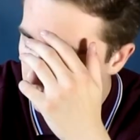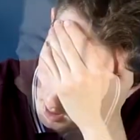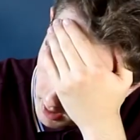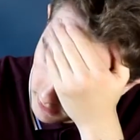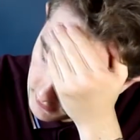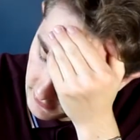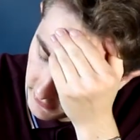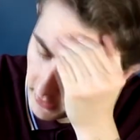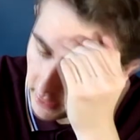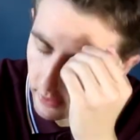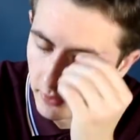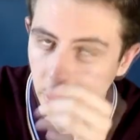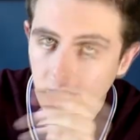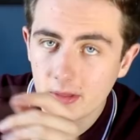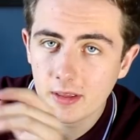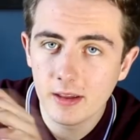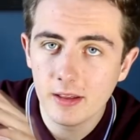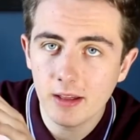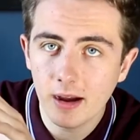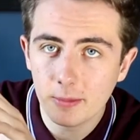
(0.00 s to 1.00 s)
So
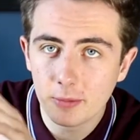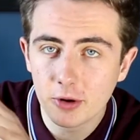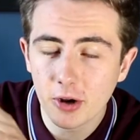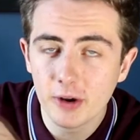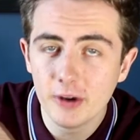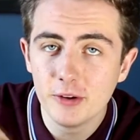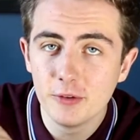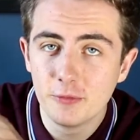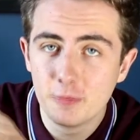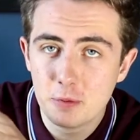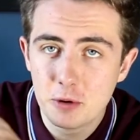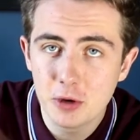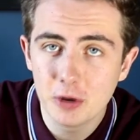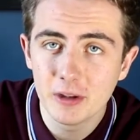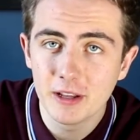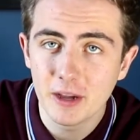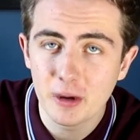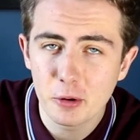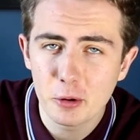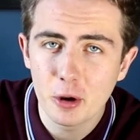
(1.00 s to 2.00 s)
I'm
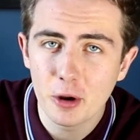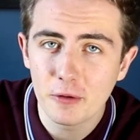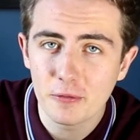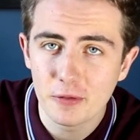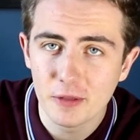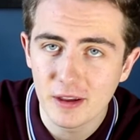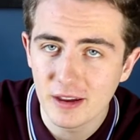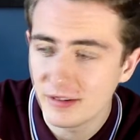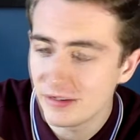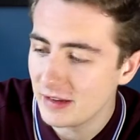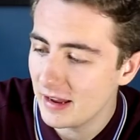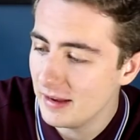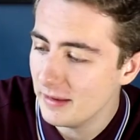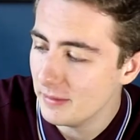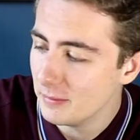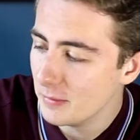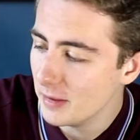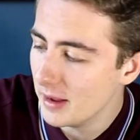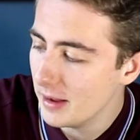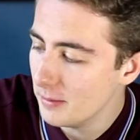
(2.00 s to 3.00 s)
purely going off this
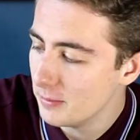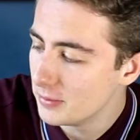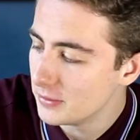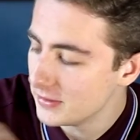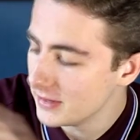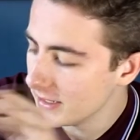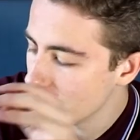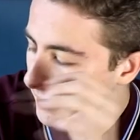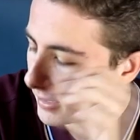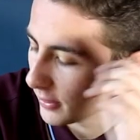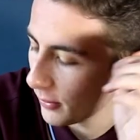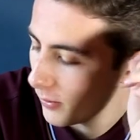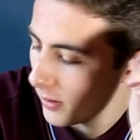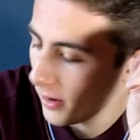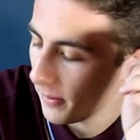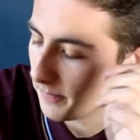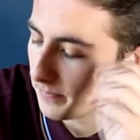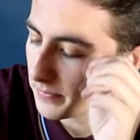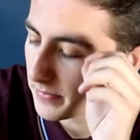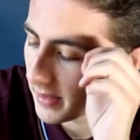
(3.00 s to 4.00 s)
in particular
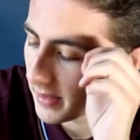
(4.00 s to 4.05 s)
one.